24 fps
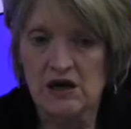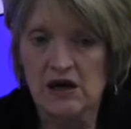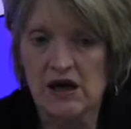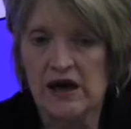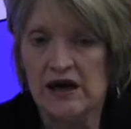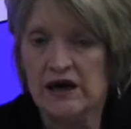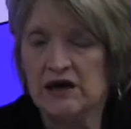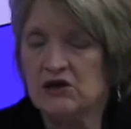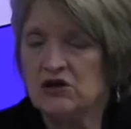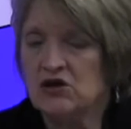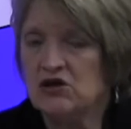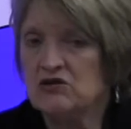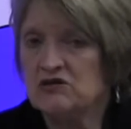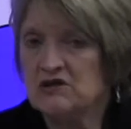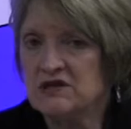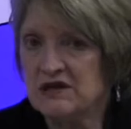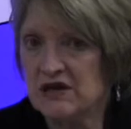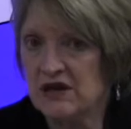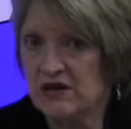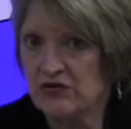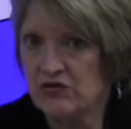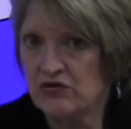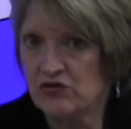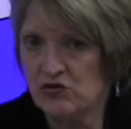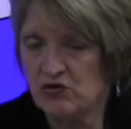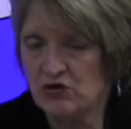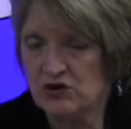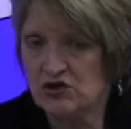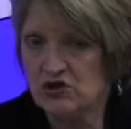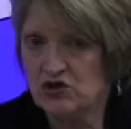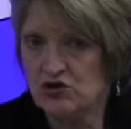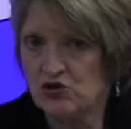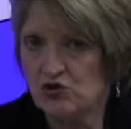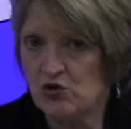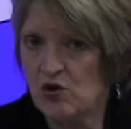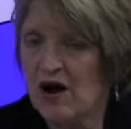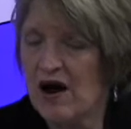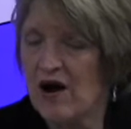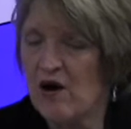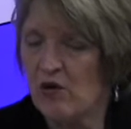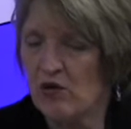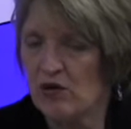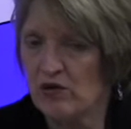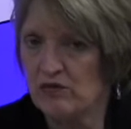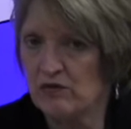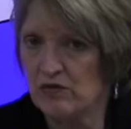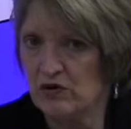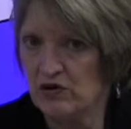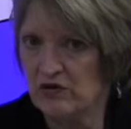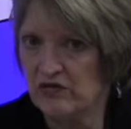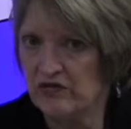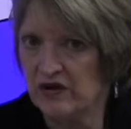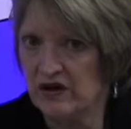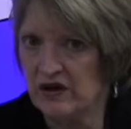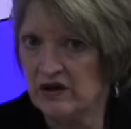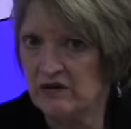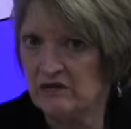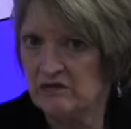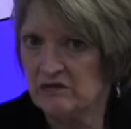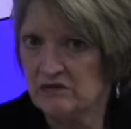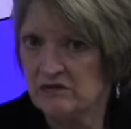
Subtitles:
can you sit through a 2-hour movie?